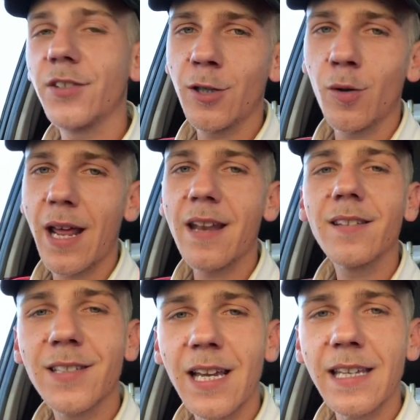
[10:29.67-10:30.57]
Until then,
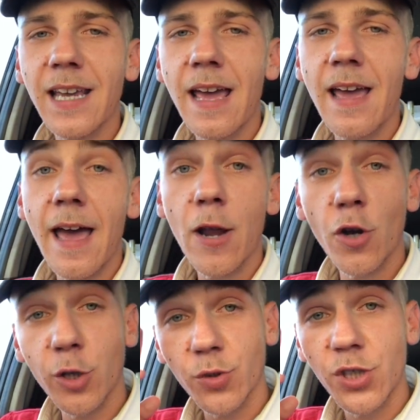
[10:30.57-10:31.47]
take care and I
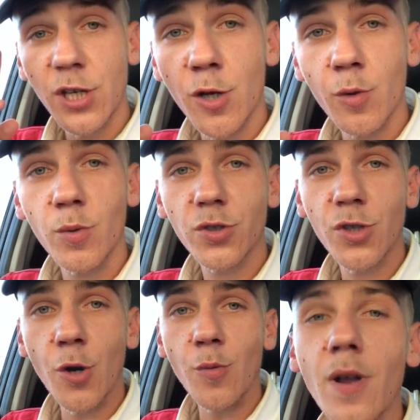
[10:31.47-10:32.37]
shall see you
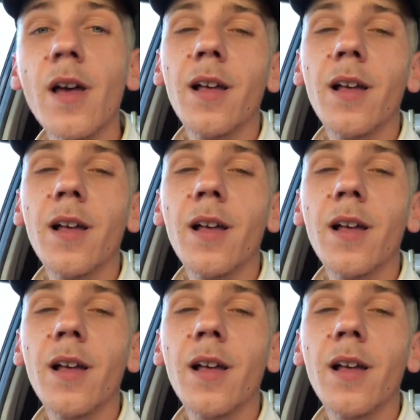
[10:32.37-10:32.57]
soon.